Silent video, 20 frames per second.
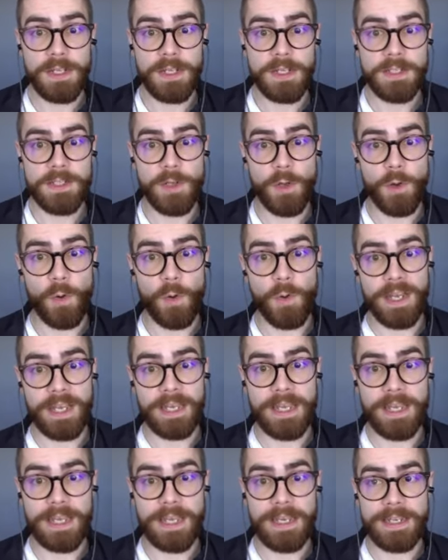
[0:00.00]
So
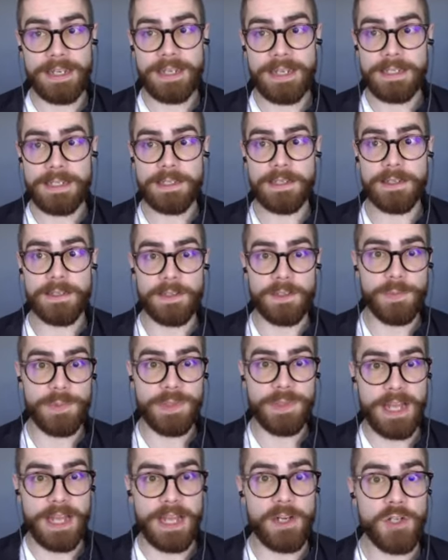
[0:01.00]
it is
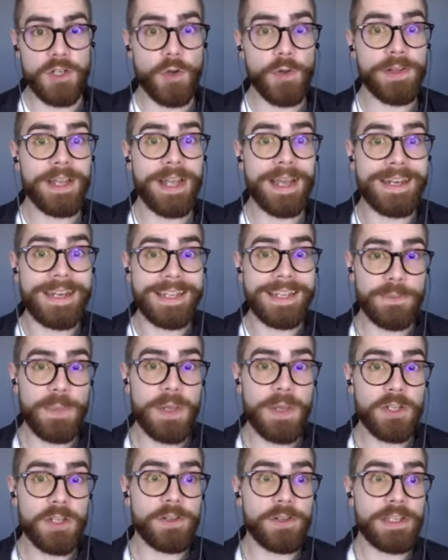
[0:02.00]
substantial, and
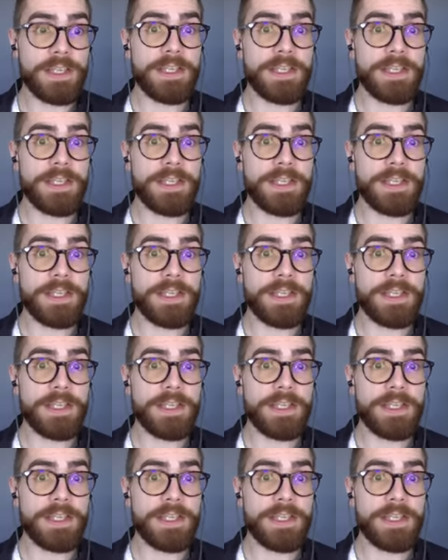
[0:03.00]
especially